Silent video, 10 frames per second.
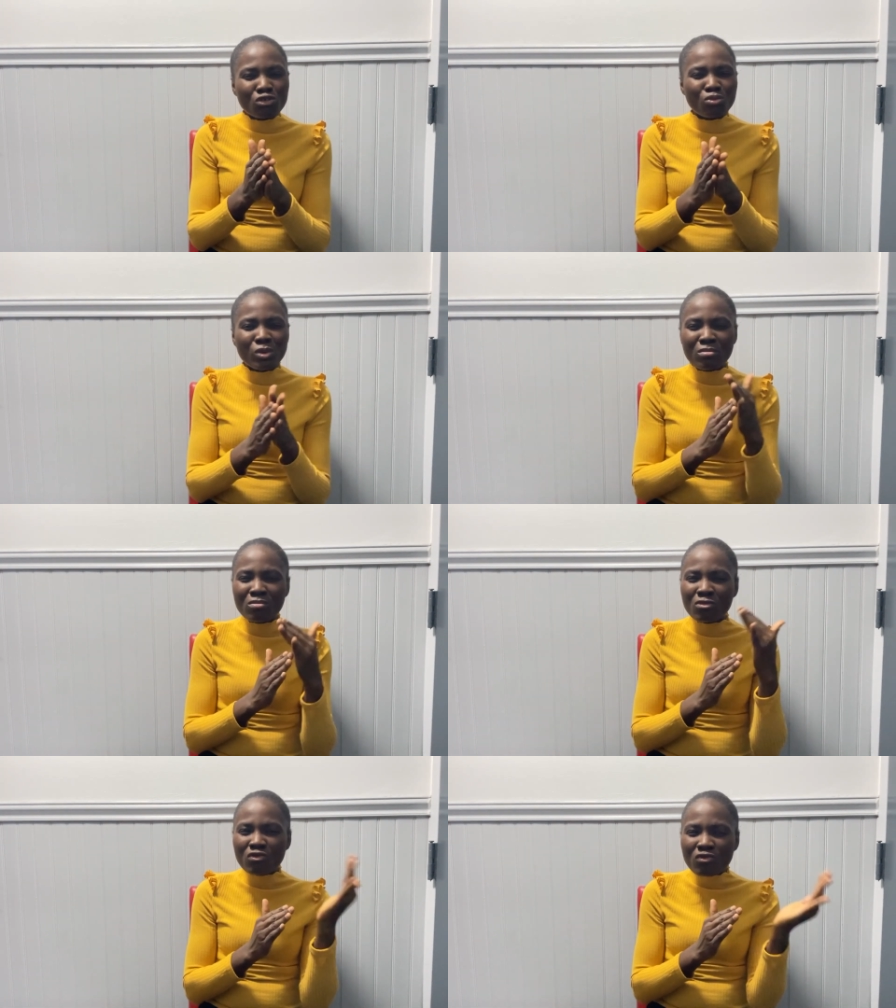Should we
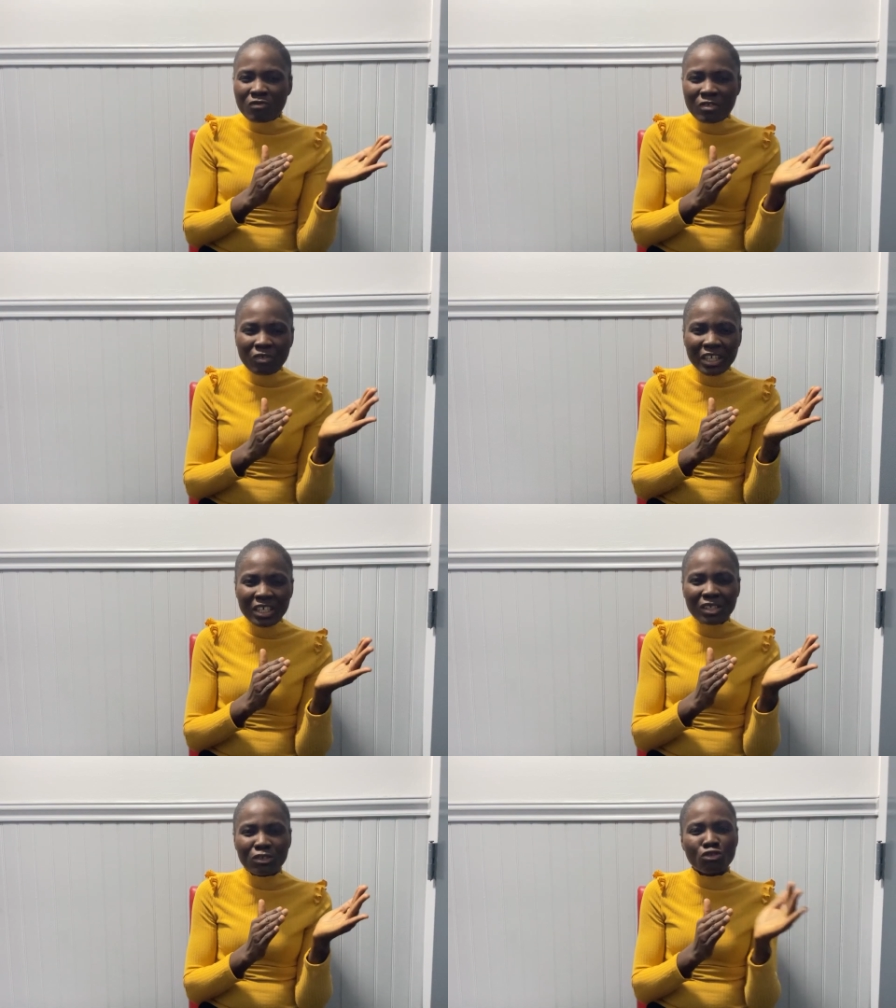move if I
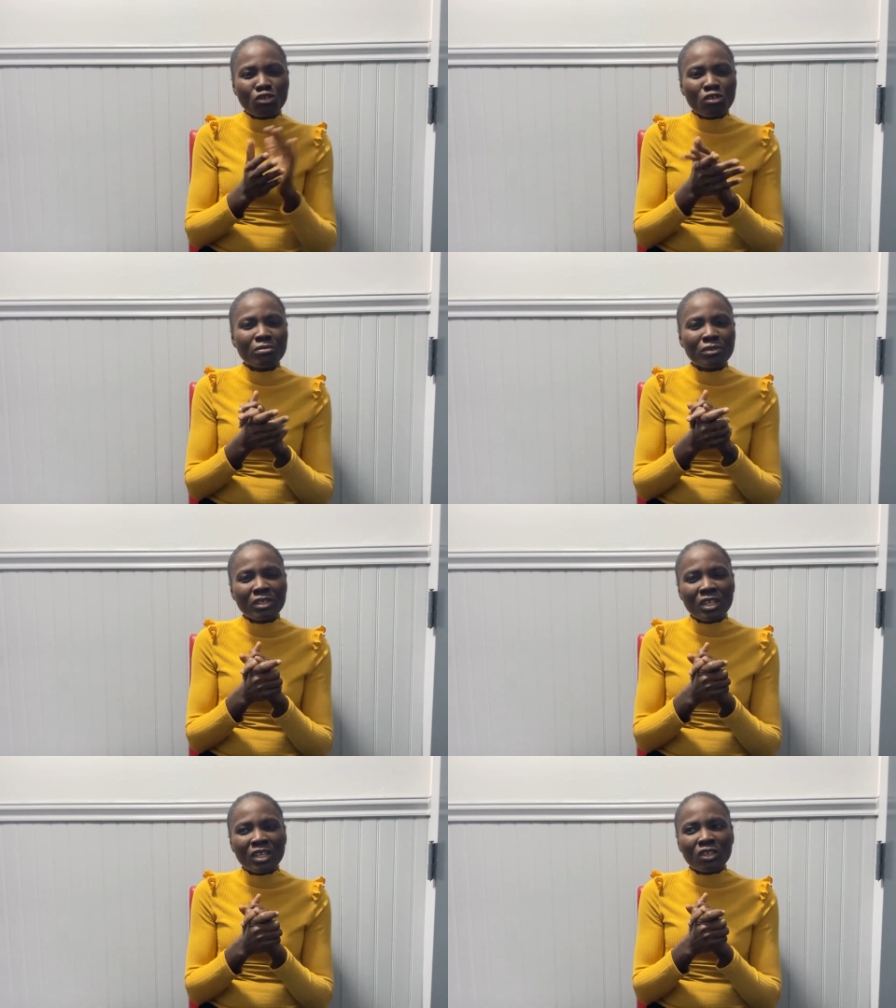get a job,
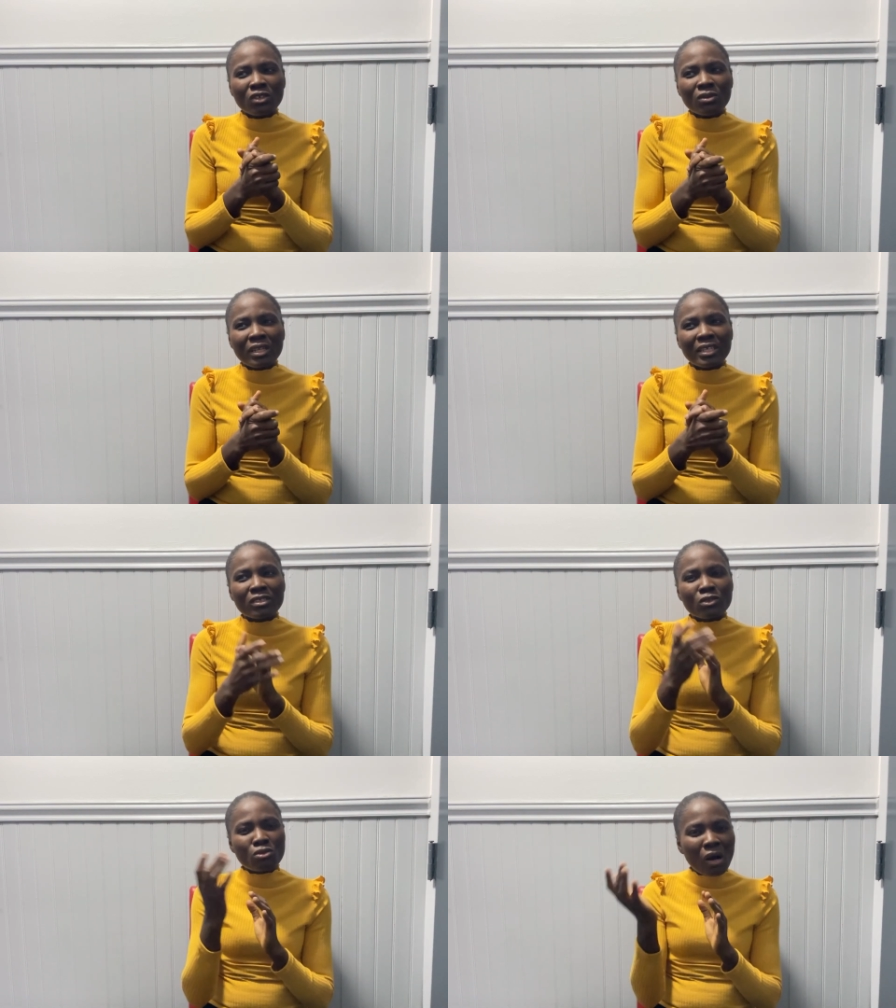you know,
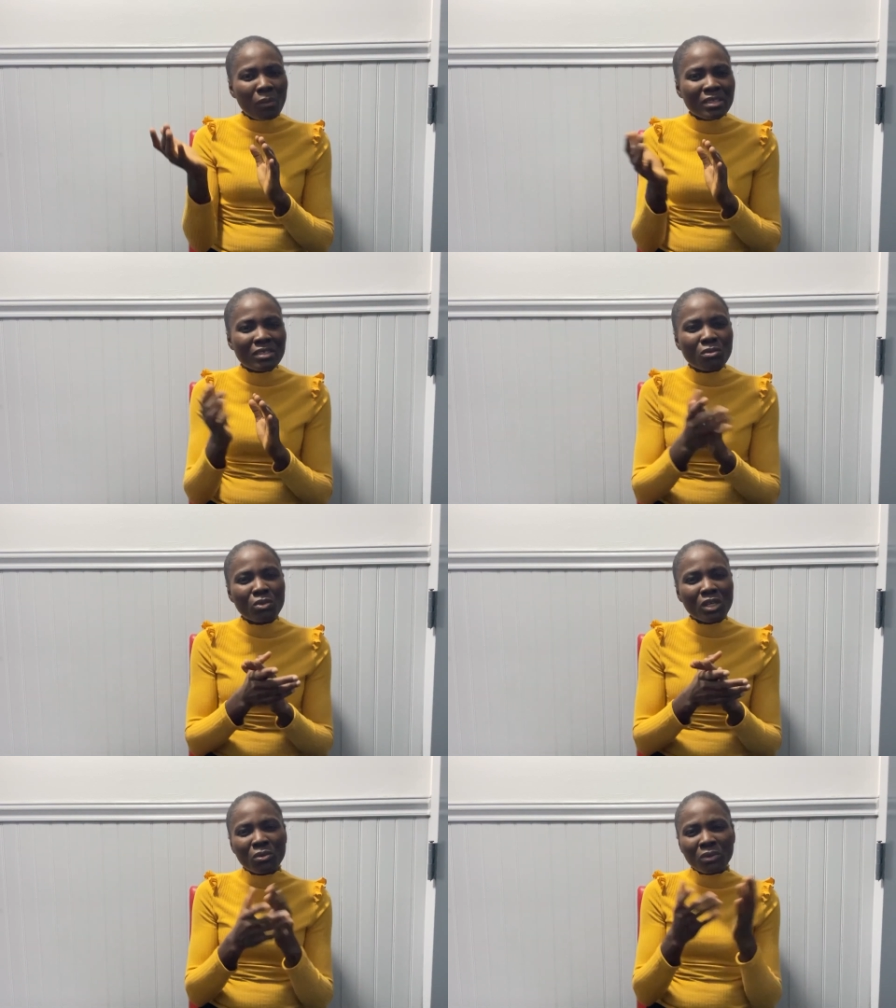like two hours
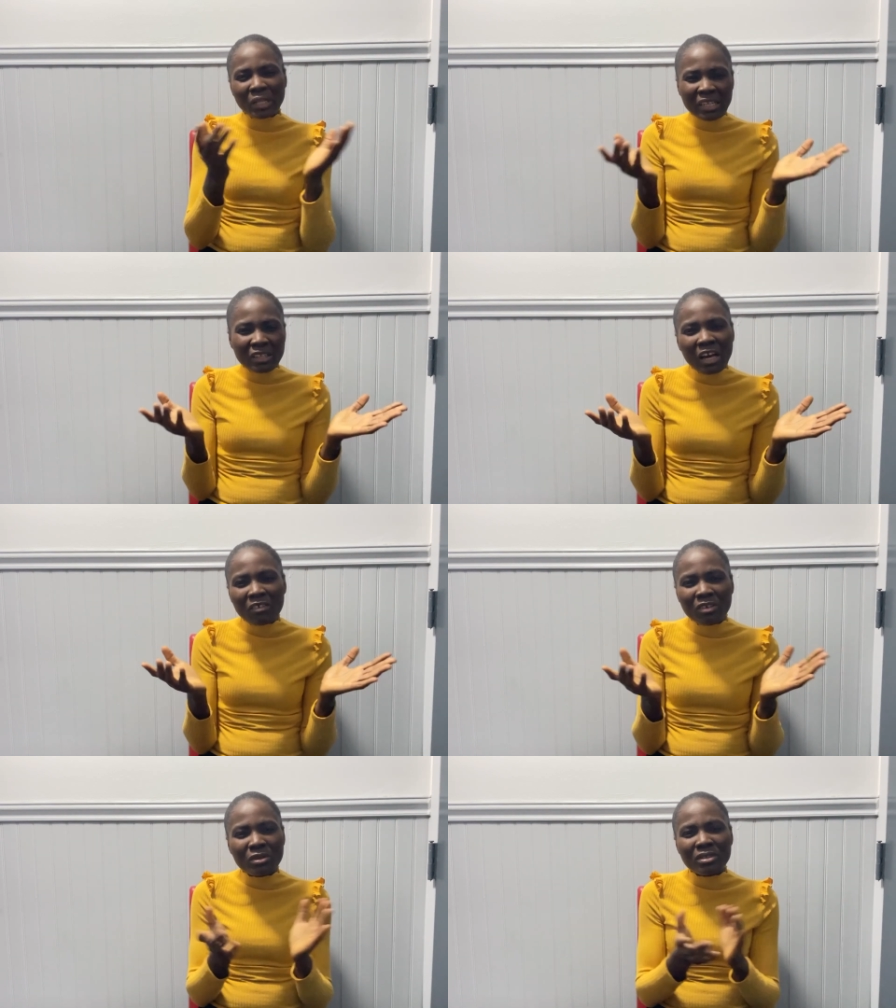away, one and a
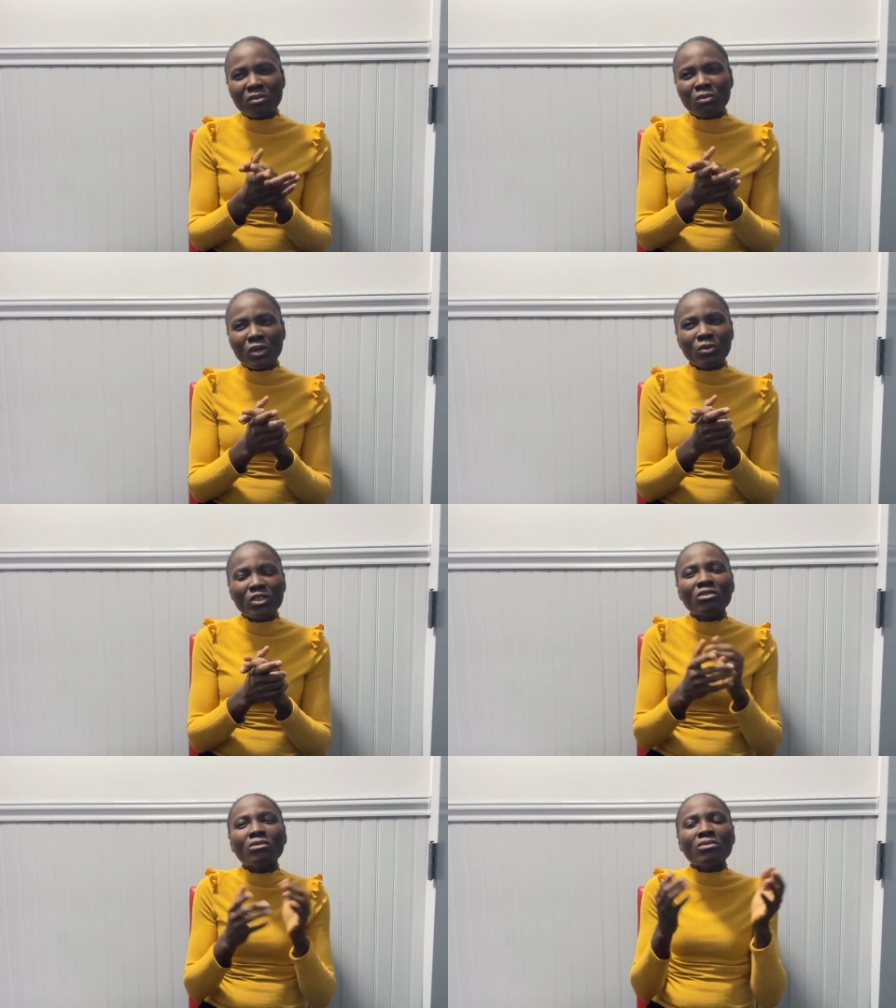half hours away,
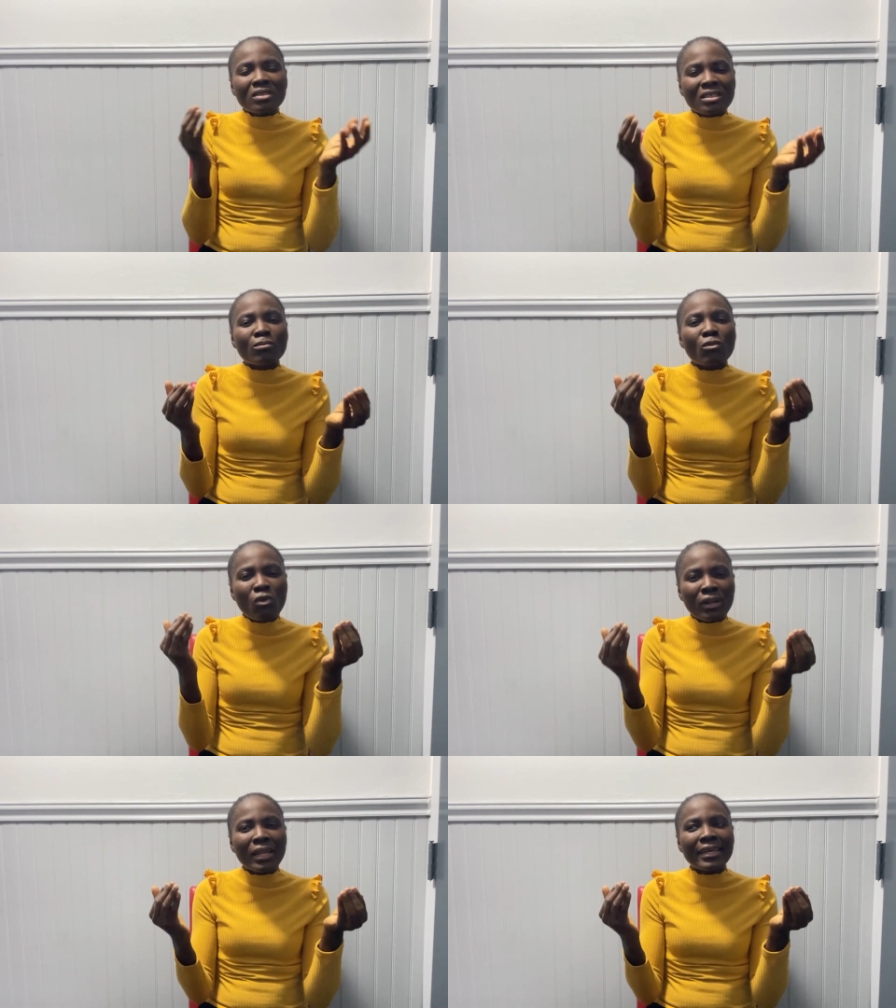which looks
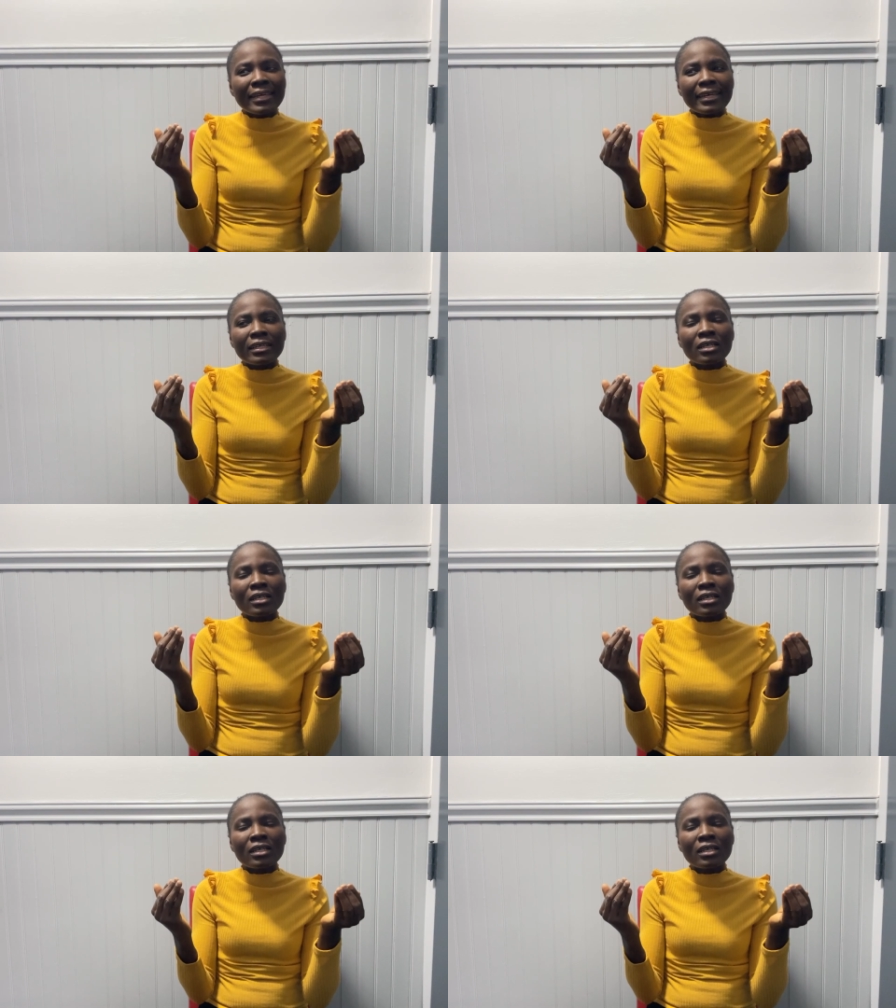more like